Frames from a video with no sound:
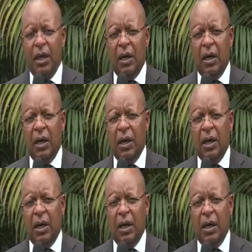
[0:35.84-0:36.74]
Uh,
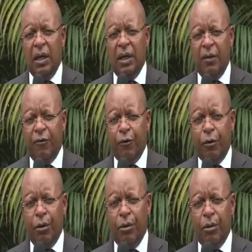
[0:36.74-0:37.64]
I
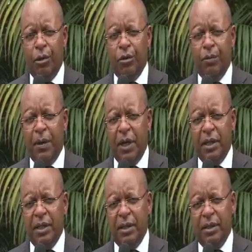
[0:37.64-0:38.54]
therefore want to
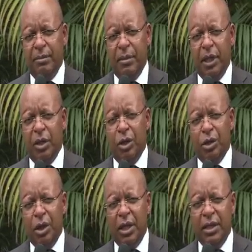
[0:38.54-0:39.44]
pass my
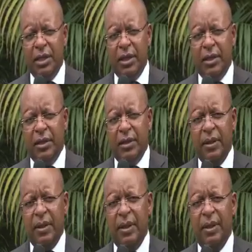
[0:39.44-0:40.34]
condolences,
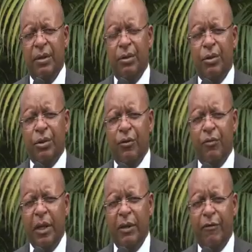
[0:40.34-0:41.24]
those
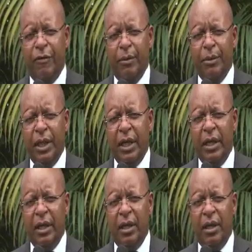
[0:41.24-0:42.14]
of my
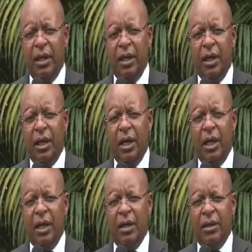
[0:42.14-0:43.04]
family,
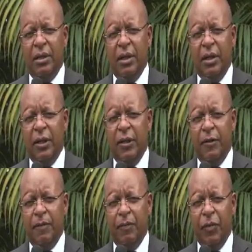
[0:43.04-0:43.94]
and uh,
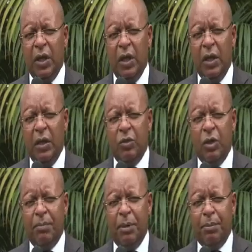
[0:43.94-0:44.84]

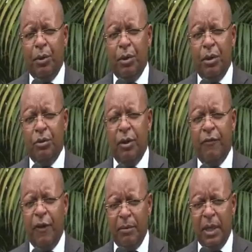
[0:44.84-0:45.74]
to the people, to
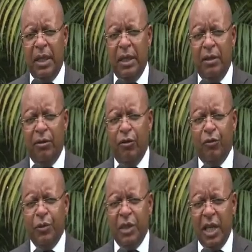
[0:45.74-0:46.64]
the family
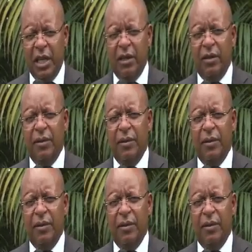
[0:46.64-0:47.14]
of Mzee,